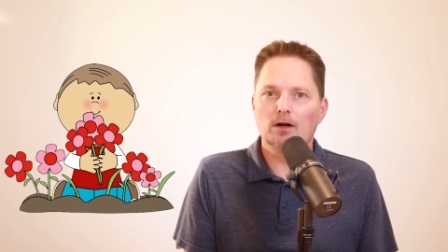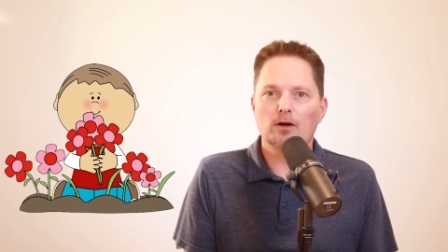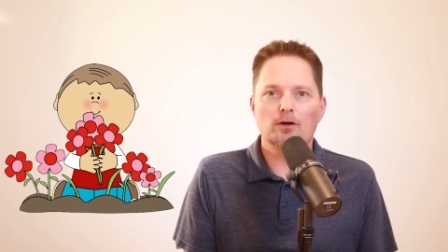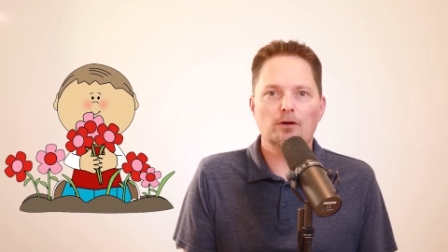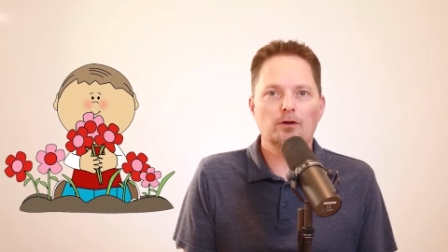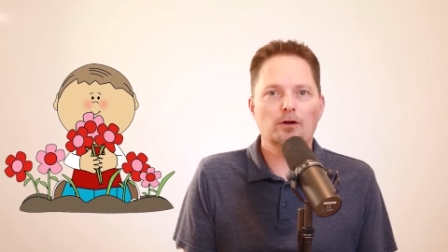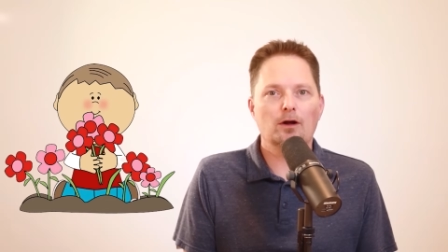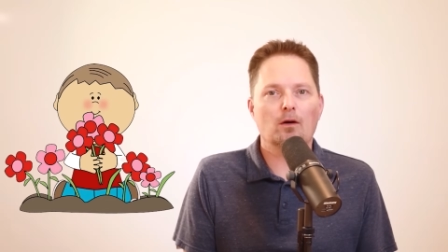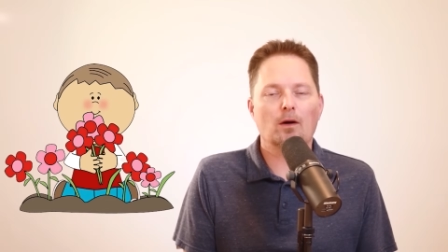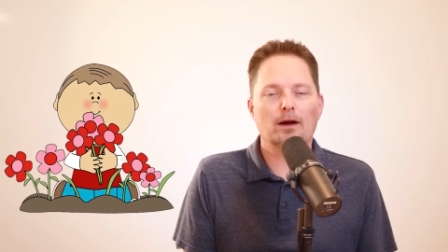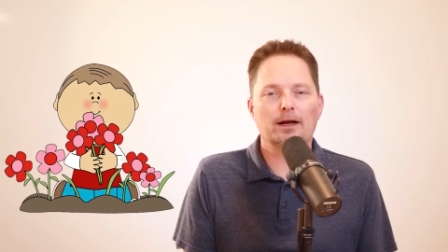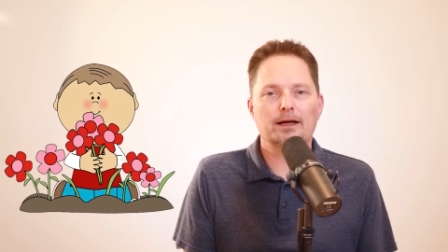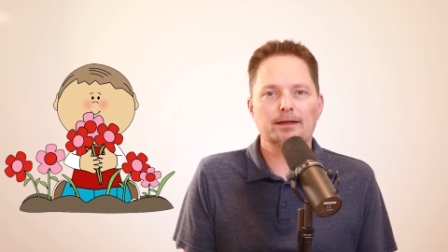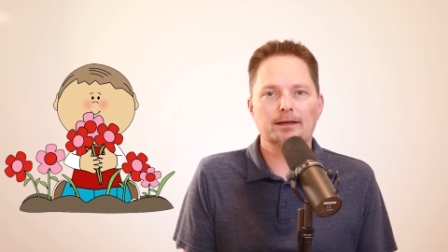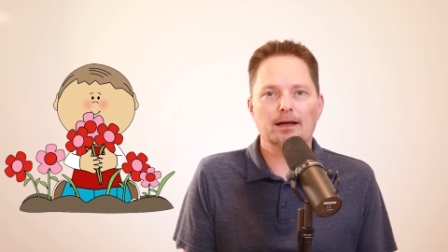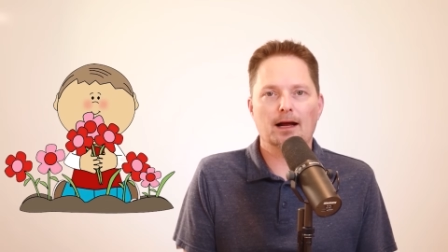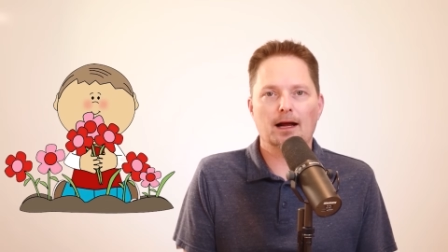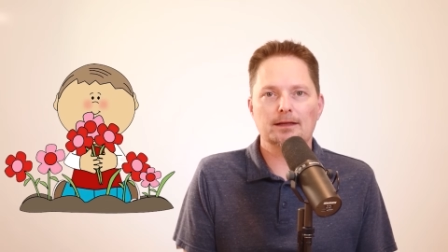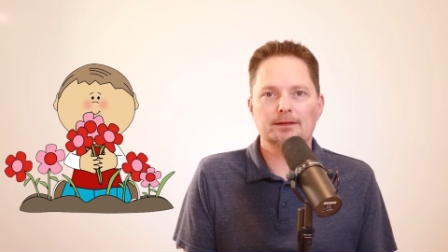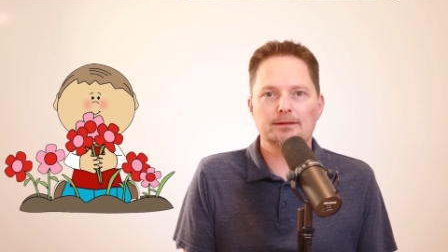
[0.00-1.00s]
No, I
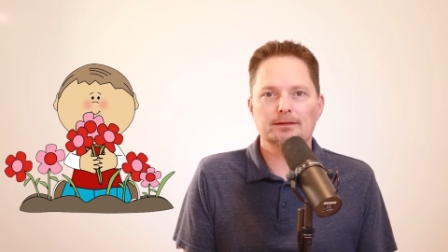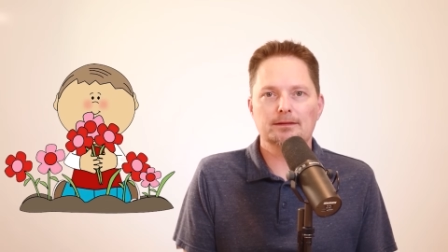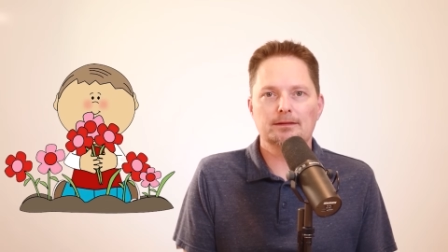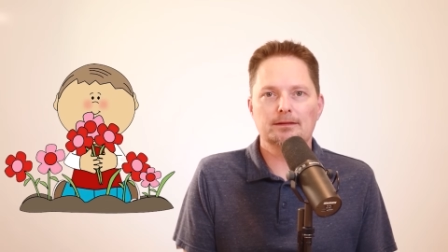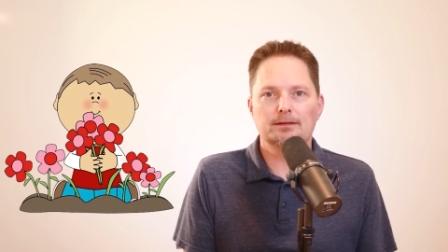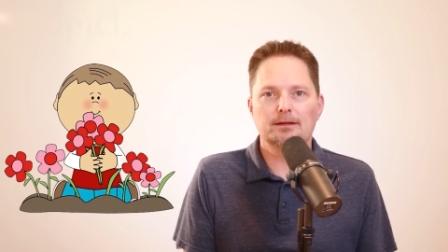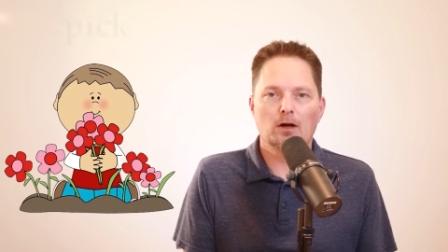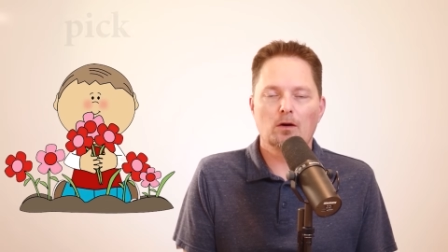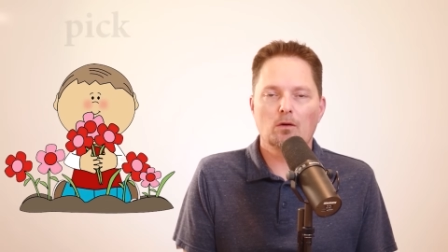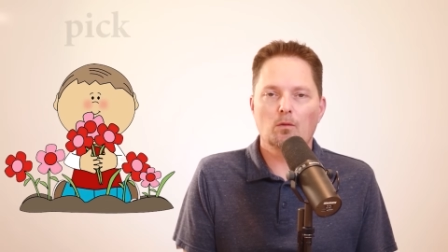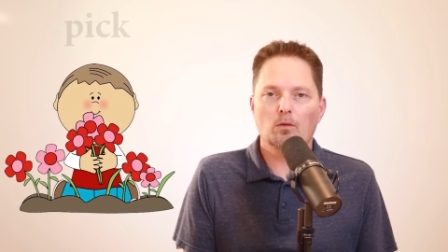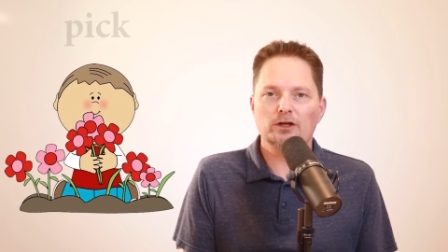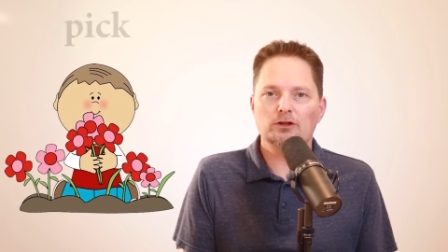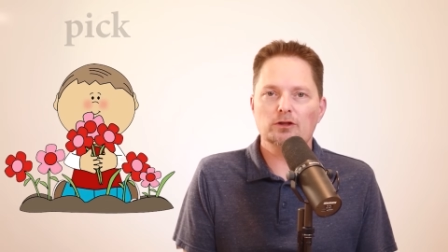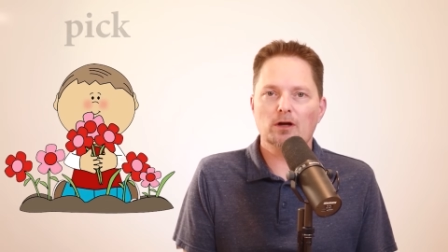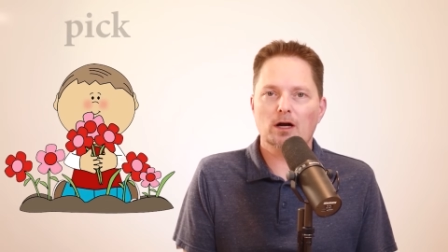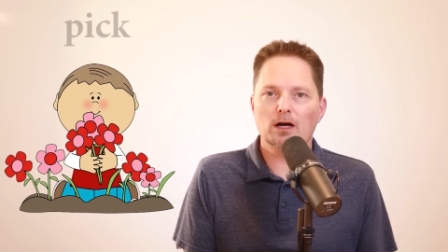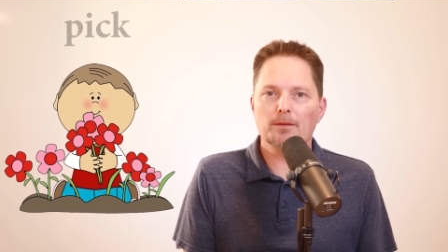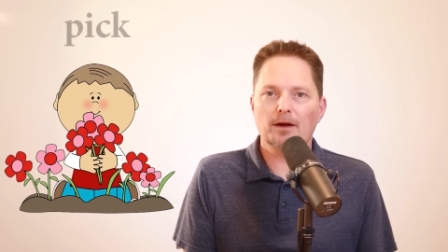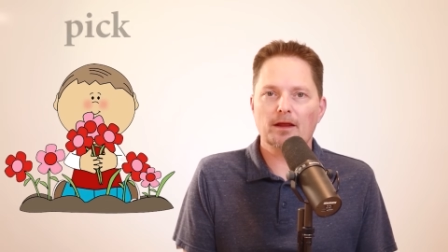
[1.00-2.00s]
cannot. When you
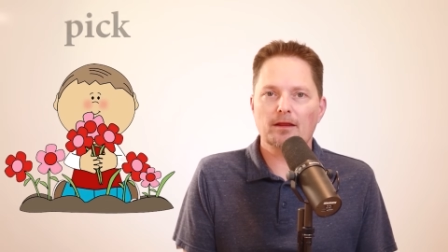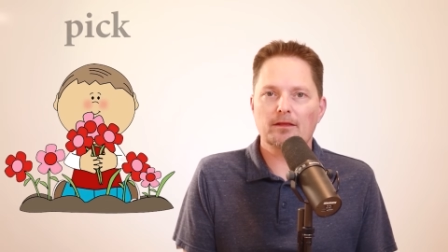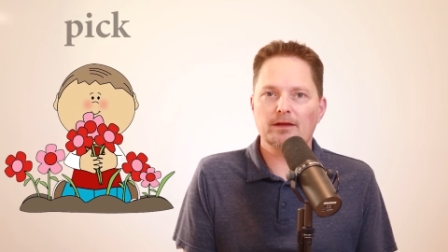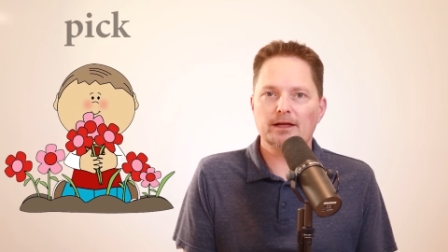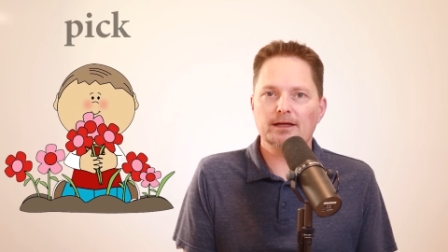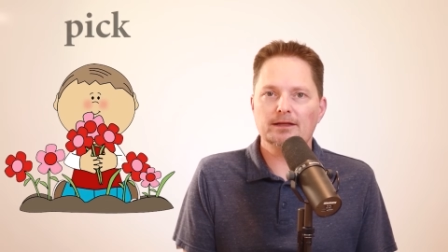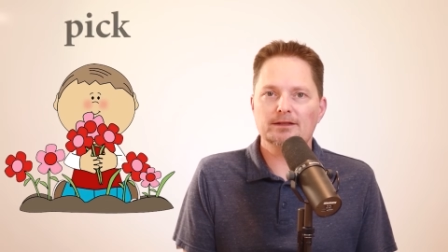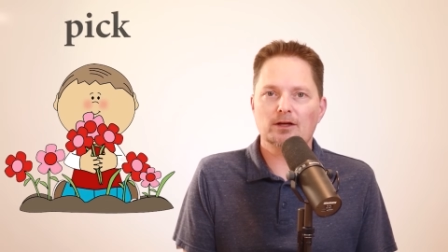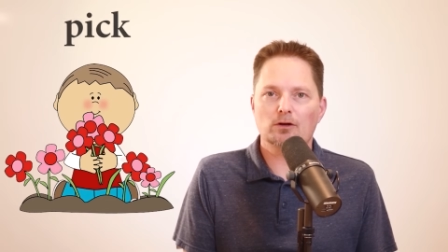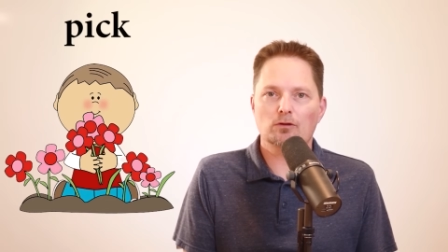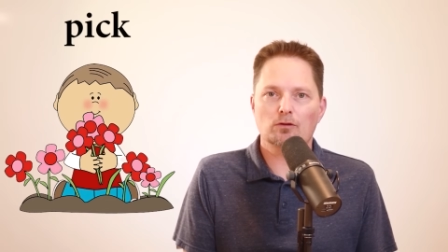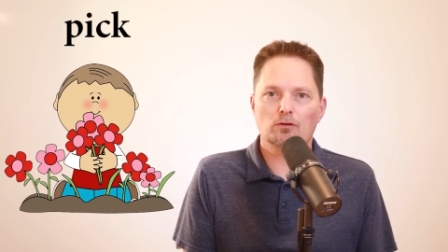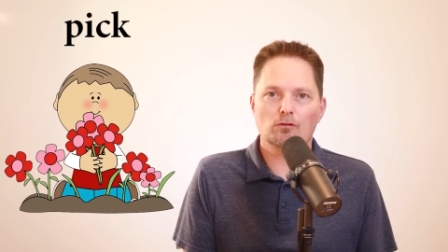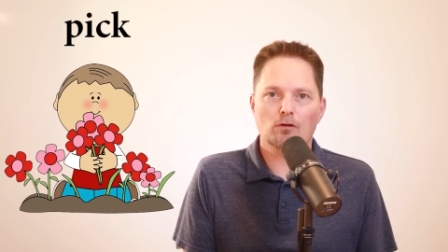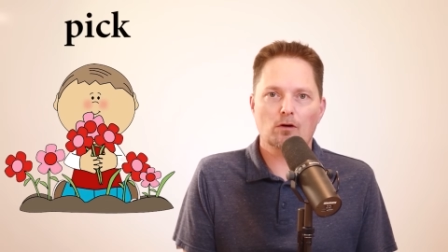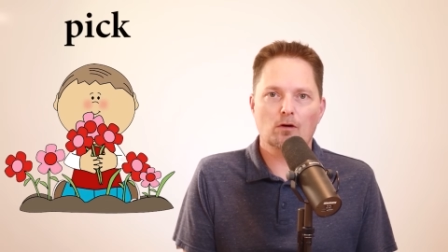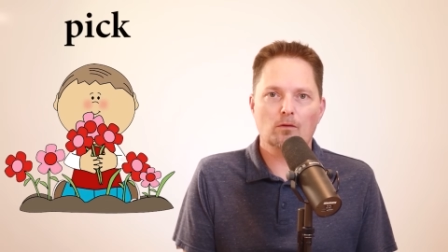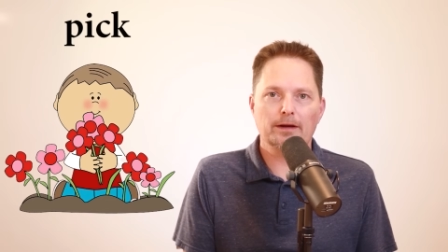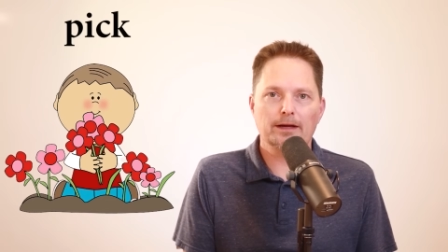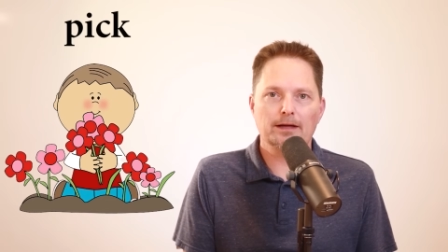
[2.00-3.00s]
talk about things that are
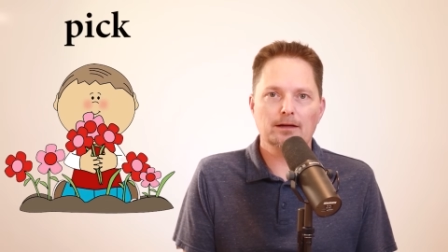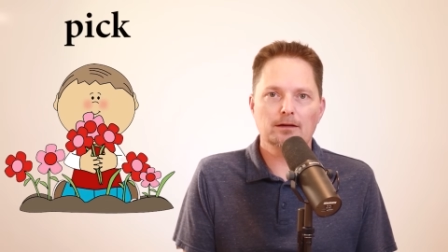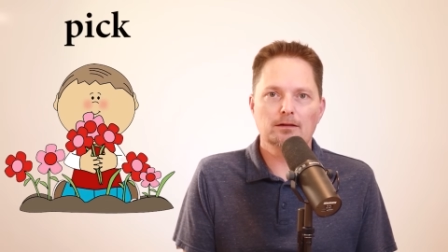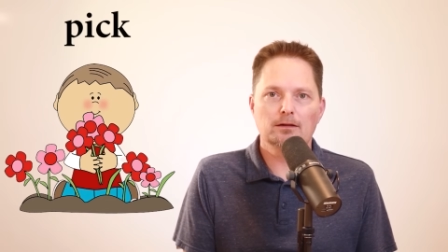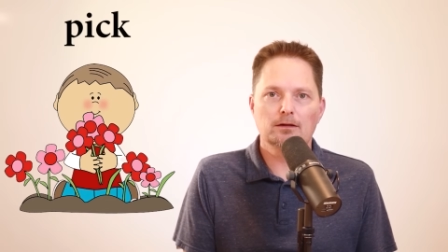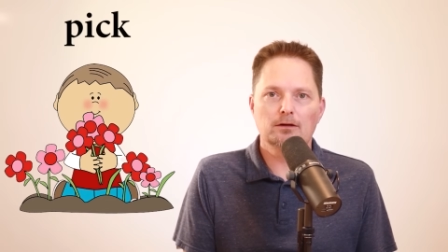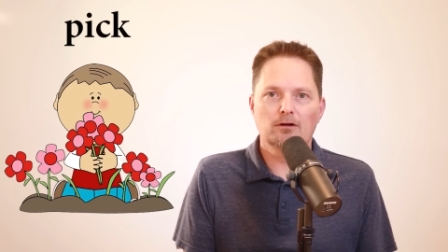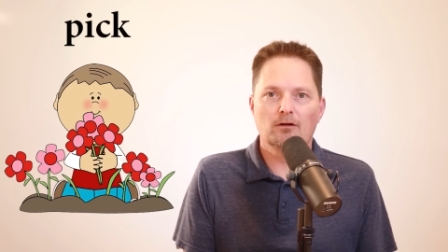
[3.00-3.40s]
growing,